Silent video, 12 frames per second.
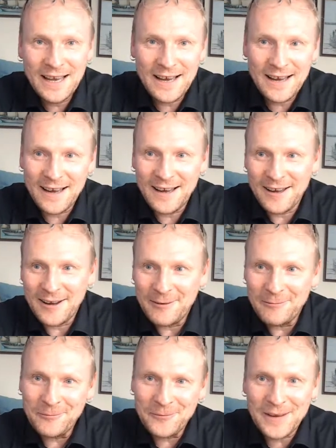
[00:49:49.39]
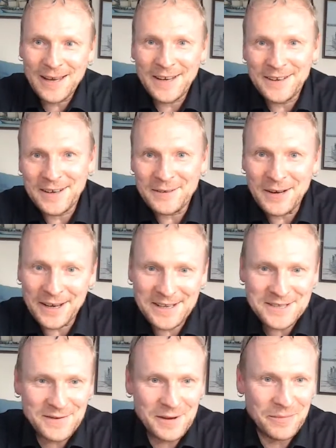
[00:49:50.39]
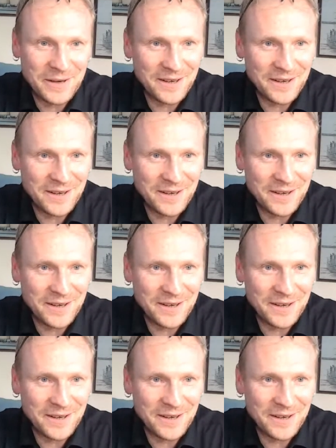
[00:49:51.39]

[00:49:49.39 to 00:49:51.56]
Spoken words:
Kind of against vaping.